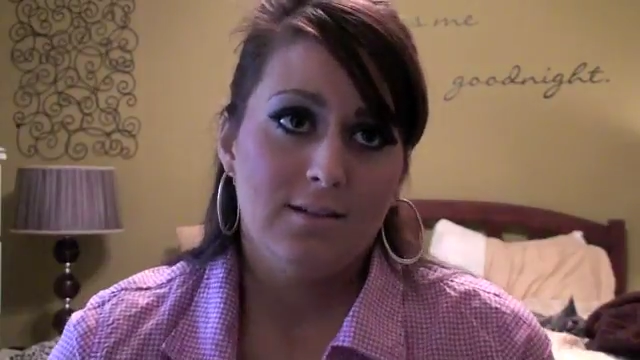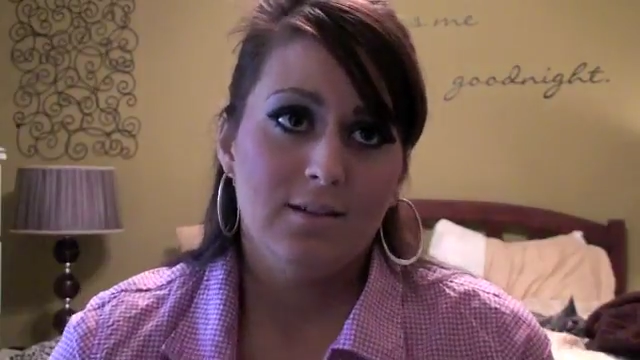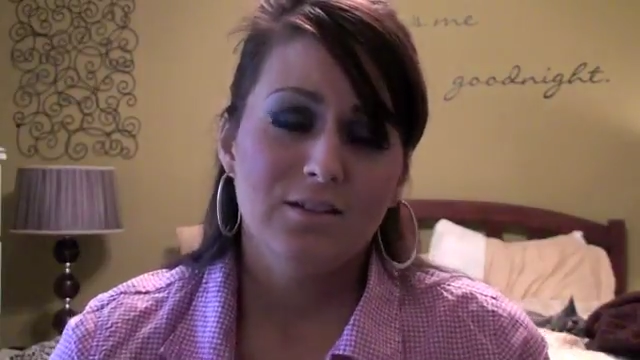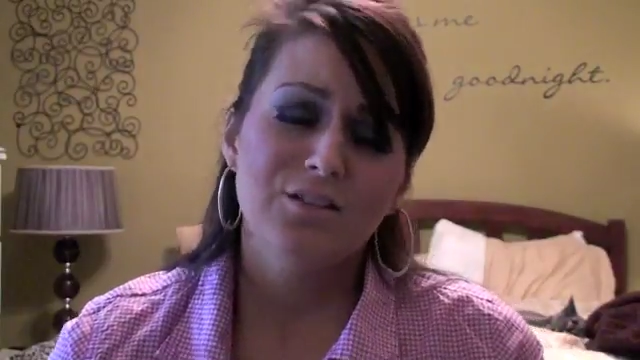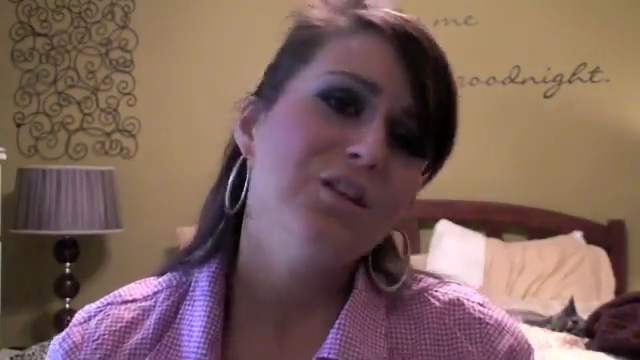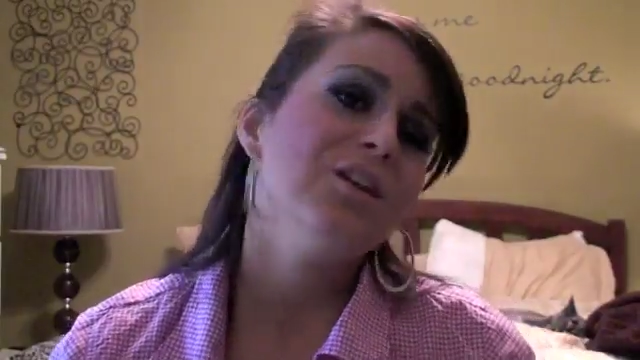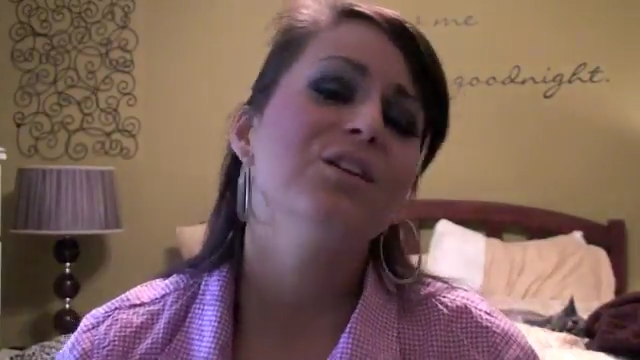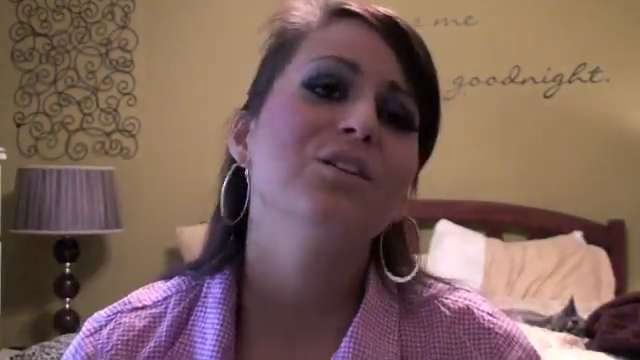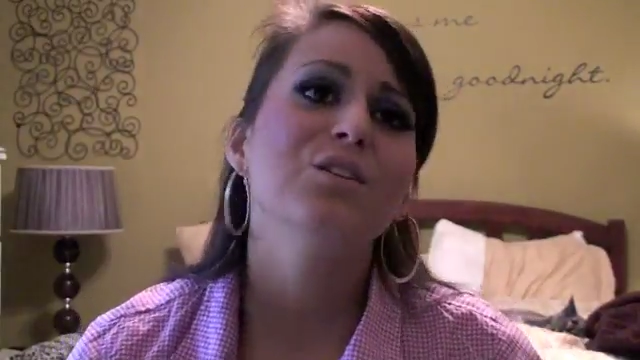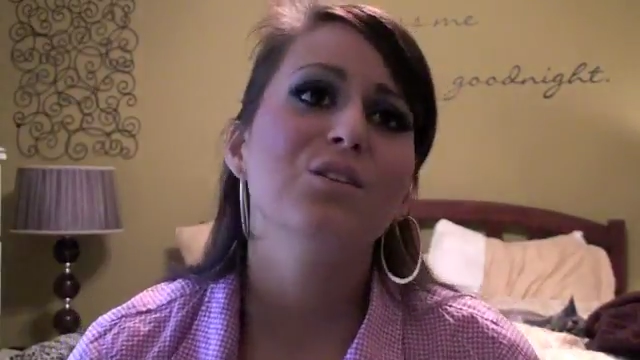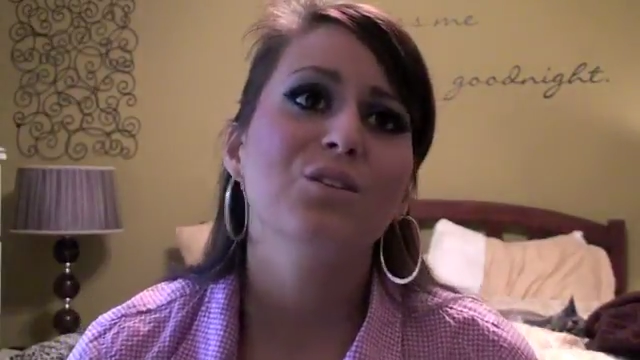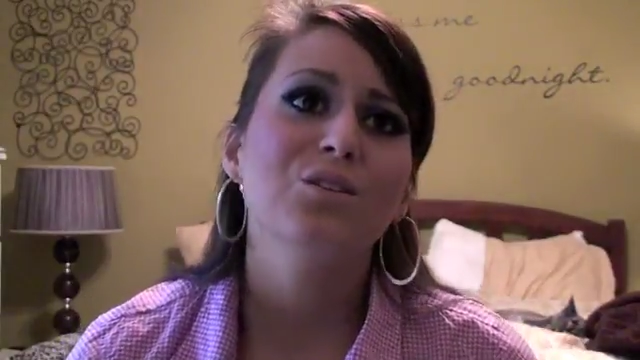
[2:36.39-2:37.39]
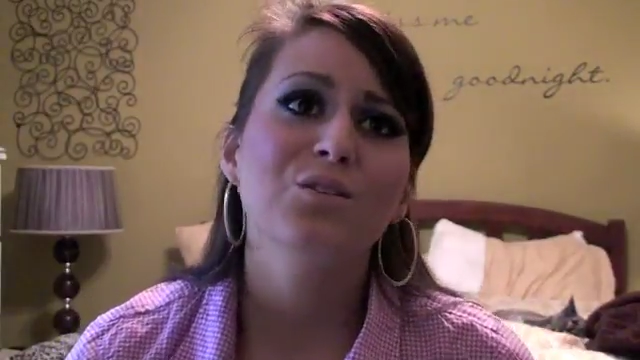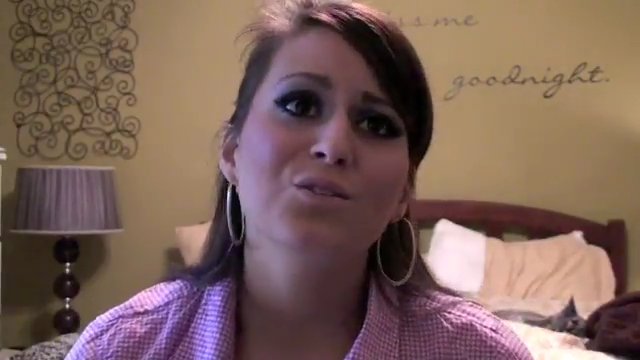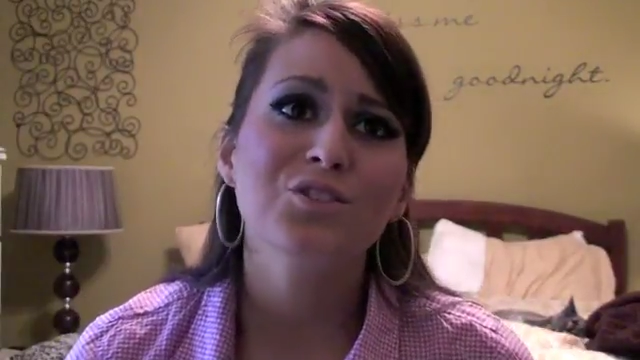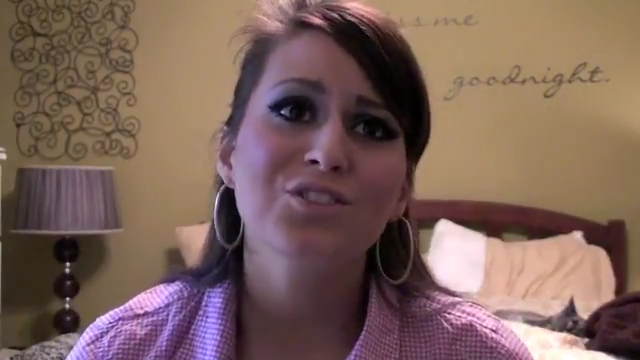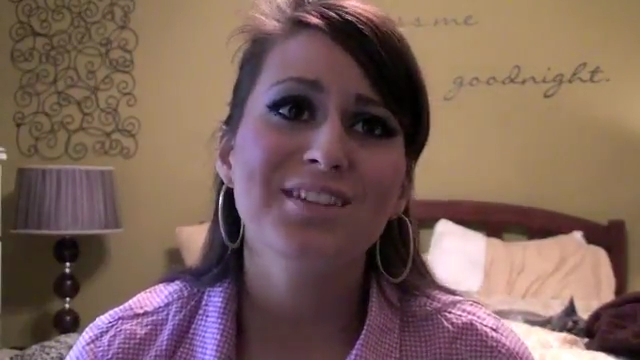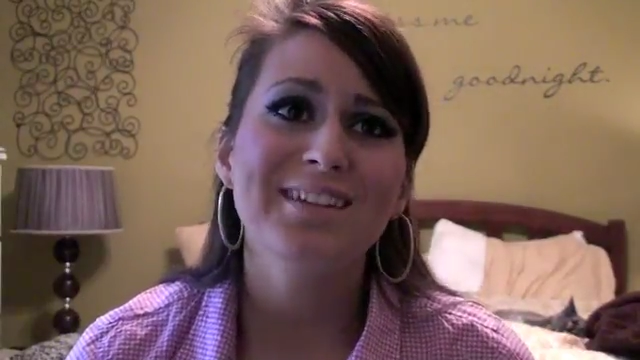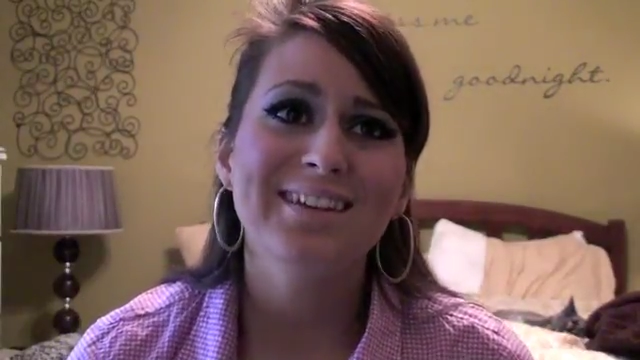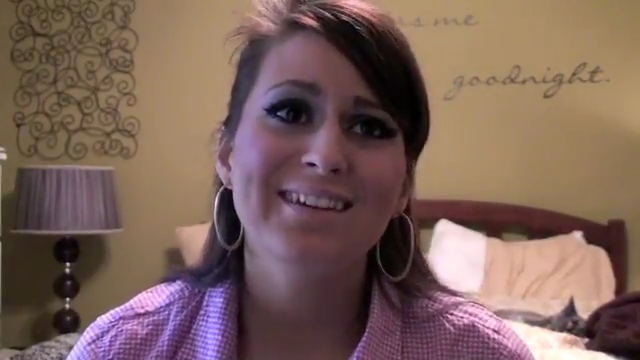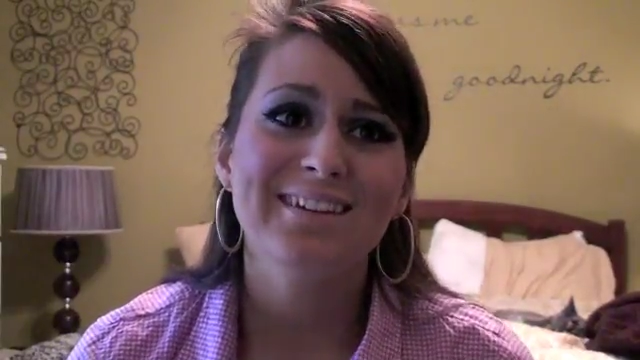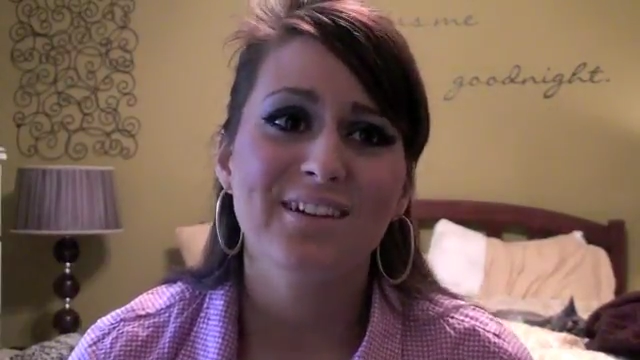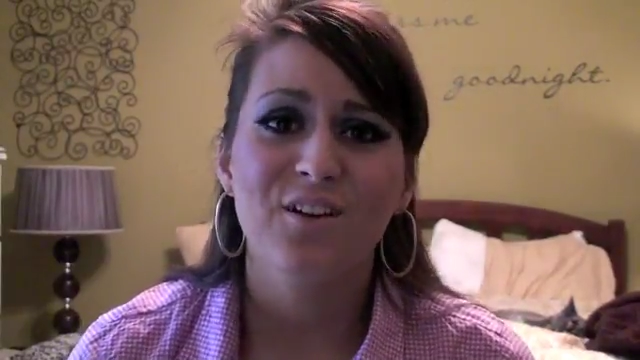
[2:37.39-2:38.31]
is usually